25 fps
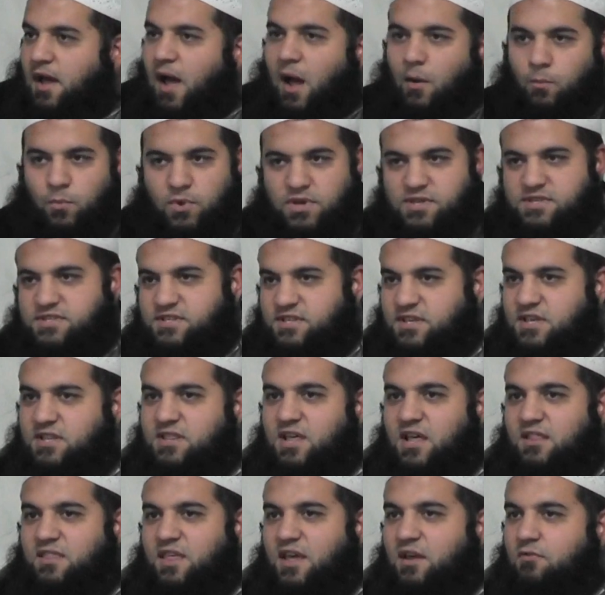And we see
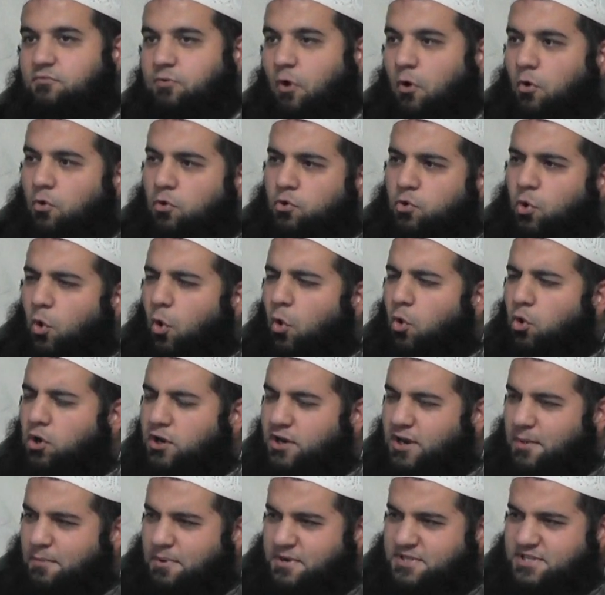that they roll
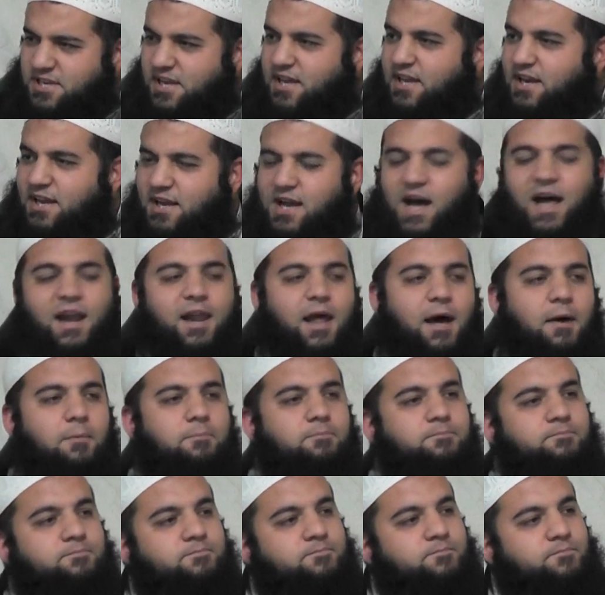all in a particular color.